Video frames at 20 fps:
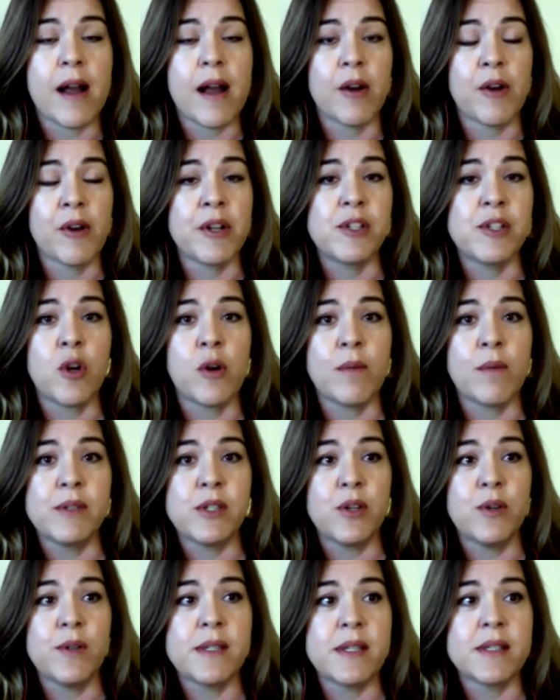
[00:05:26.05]
Ernest
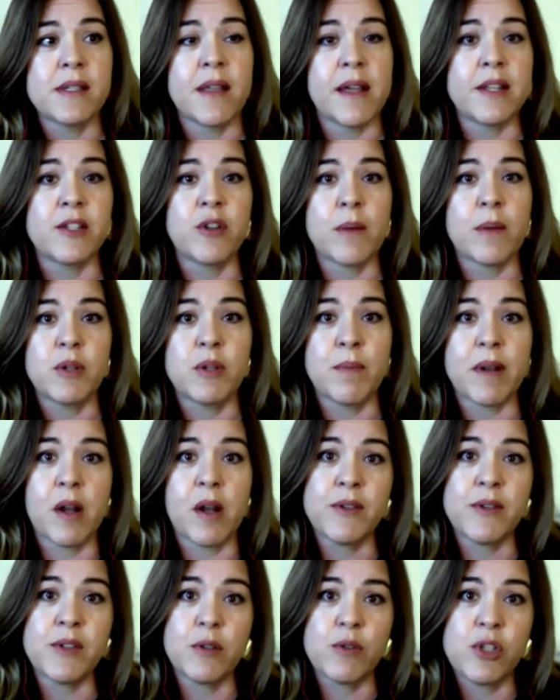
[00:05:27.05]
Holmes uses a lot of scripture, but
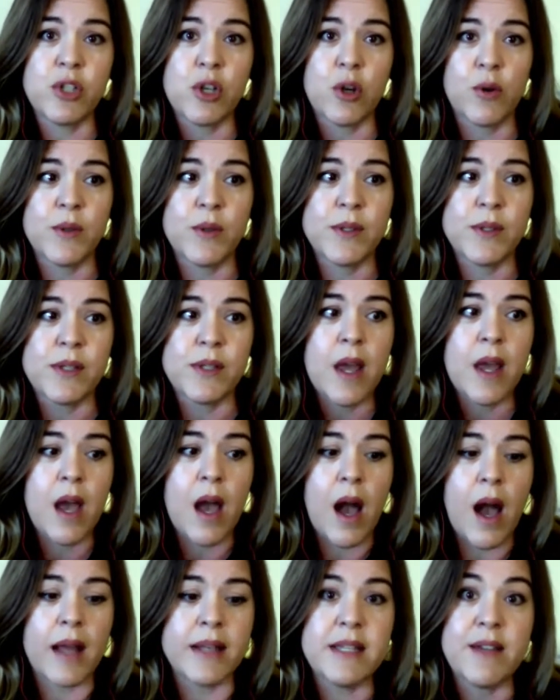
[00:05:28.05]
also shows
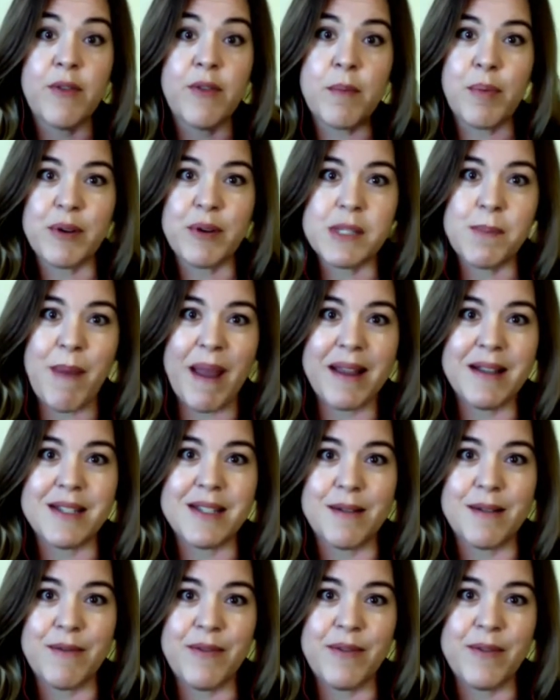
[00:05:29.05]
a different
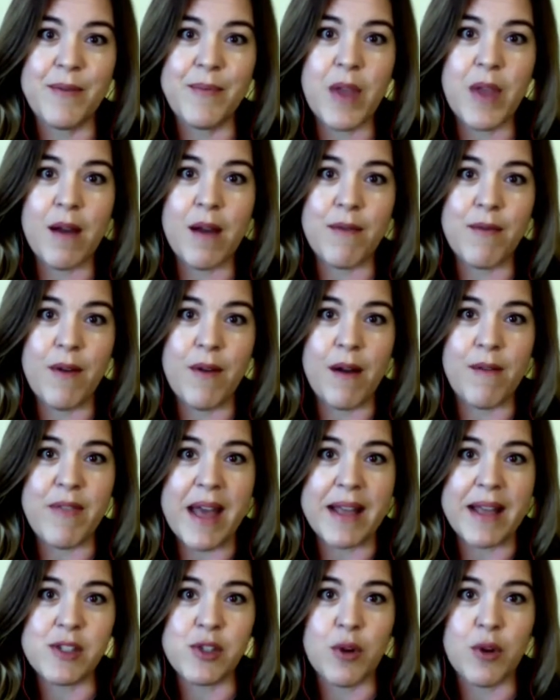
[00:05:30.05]
perspective of
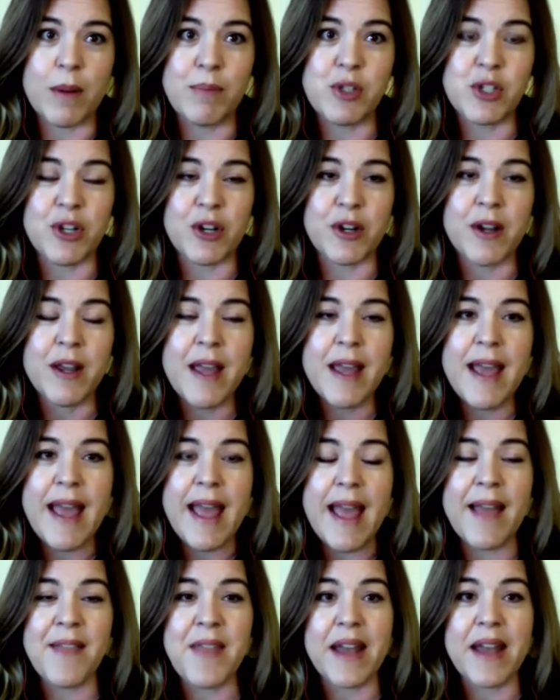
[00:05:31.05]
that scripture,
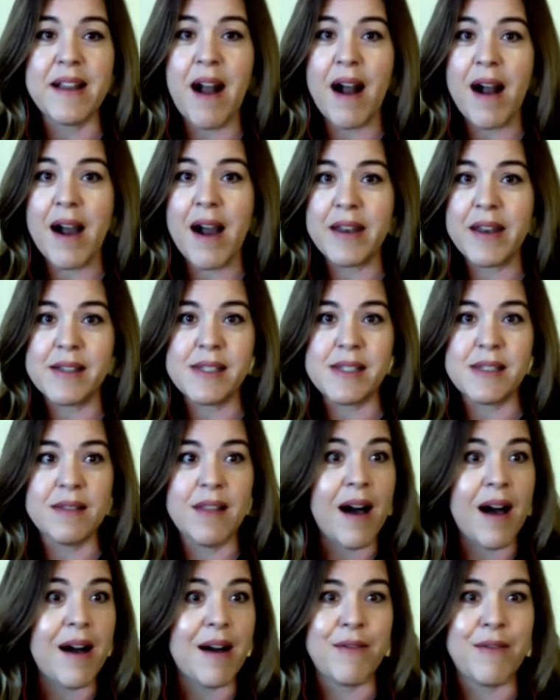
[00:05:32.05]
and that God is
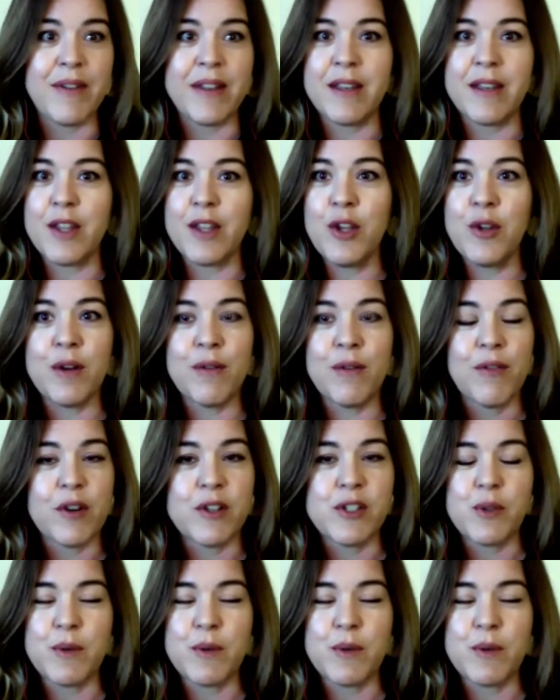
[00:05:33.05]
love and the universe.